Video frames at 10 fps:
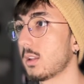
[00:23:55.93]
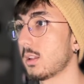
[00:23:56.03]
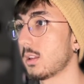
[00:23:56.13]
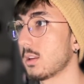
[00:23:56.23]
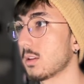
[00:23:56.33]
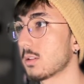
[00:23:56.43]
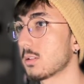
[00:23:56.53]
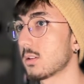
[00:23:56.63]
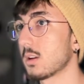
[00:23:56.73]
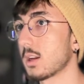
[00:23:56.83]

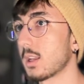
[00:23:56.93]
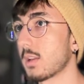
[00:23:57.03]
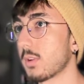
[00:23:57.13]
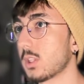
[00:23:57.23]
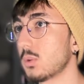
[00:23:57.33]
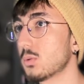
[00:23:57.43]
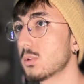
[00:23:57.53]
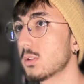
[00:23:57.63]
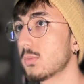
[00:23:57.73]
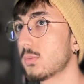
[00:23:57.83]
And I have a
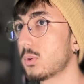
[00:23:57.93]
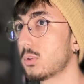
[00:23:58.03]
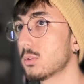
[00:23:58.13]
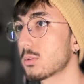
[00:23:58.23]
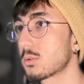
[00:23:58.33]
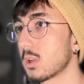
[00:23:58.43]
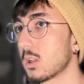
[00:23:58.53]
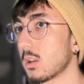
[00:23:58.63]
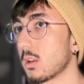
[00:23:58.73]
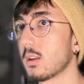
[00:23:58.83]
user false
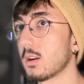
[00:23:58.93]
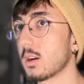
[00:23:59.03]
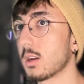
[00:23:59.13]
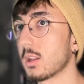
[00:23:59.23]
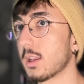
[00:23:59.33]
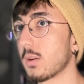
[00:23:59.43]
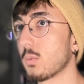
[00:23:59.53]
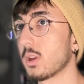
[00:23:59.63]
and I have